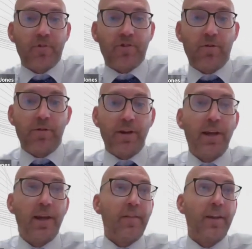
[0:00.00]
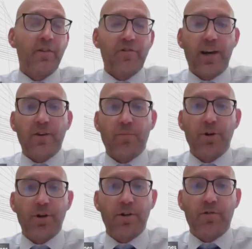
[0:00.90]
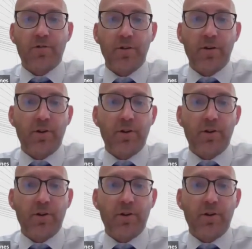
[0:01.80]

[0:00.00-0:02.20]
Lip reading: So here are the exact words